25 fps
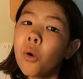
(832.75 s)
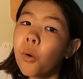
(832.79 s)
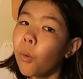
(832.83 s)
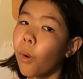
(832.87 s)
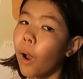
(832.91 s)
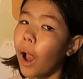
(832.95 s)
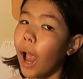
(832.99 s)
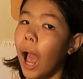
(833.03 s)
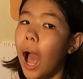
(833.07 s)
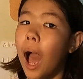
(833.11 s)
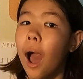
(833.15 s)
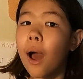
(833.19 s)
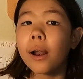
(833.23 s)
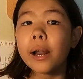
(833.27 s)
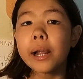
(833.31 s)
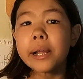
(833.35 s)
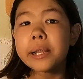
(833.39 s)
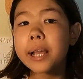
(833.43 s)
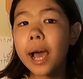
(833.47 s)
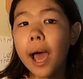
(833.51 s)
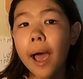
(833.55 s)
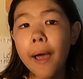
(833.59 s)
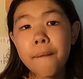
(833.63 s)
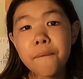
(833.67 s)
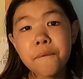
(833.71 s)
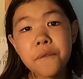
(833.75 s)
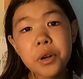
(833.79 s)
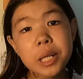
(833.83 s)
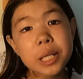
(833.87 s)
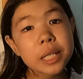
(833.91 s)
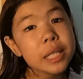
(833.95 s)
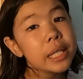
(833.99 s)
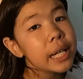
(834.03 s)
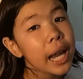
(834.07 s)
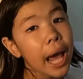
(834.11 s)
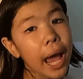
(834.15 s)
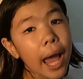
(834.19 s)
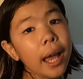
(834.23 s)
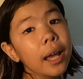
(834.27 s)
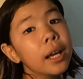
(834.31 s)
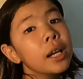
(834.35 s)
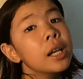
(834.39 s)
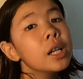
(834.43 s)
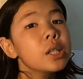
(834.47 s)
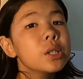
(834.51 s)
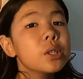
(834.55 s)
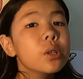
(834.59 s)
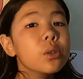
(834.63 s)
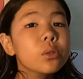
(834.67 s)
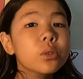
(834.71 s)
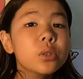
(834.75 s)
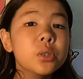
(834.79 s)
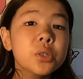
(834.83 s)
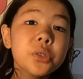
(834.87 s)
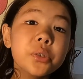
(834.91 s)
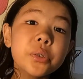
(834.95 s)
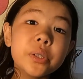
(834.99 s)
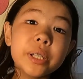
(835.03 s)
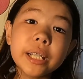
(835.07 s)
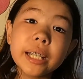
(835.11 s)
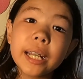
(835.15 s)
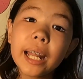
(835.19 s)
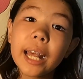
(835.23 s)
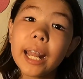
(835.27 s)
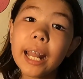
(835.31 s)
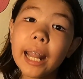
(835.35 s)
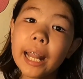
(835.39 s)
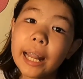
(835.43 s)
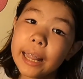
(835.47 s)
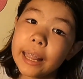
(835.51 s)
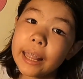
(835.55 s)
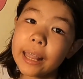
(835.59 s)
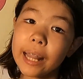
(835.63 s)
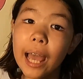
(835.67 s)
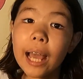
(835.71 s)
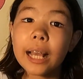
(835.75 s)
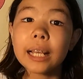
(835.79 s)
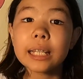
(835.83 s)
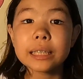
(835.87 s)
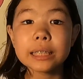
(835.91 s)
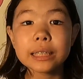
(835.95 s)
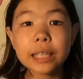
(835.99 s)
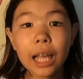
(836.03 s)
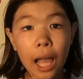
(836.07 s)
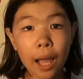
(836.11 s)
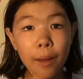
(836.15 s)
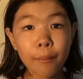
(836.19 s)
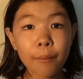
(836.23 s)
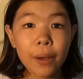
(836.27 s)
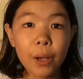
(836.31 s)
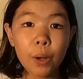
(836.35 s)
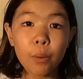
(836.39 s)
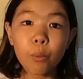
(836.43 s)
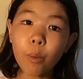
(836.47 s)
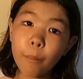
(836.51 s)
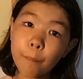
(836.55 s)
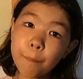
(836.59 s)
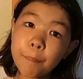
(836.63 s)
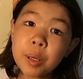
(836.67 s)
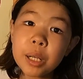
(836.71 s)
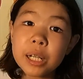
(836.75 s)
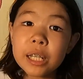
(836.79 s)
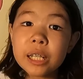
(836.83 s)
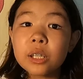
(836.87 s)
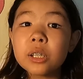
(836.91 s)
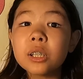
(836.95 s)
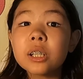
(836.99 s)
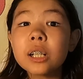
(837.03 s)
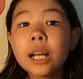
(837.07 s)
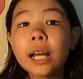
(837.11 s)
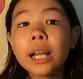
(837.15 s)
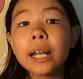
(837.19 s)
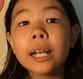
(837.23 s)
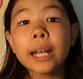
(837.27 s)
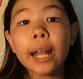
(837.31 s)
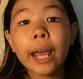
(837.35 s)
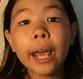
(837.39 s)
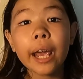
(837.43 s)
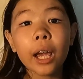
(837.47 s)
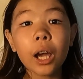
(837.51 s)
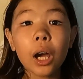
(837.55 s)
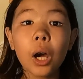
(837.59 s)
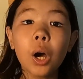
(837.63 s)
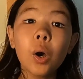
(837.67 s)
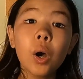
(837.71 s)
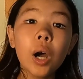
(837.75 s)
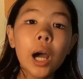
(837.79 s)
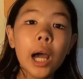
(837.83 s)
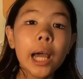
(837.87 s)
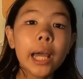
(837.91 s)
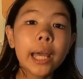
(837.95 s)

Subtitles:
we're out of time for today, so tune in next time where Peter Knego